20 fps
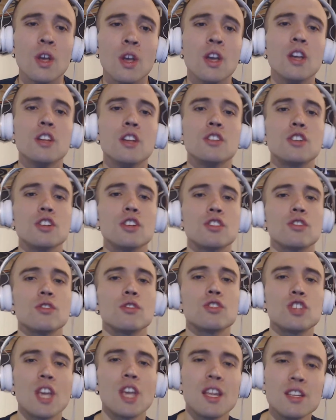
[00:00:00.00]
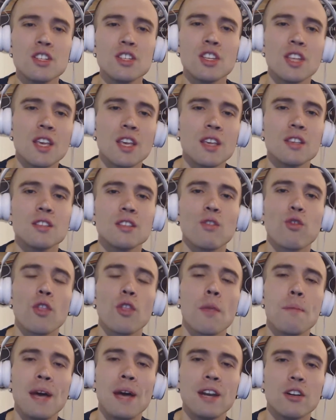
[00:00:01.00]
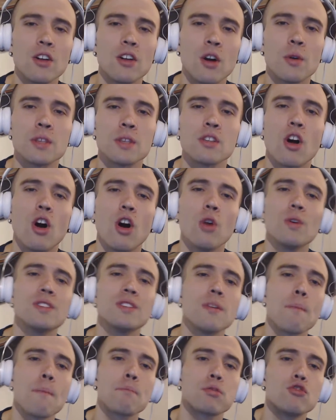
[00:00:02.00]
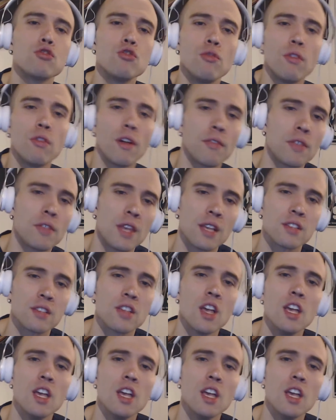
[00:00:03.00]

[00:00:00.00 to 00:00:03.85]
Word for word: Just change things for the better always. Always improve on things.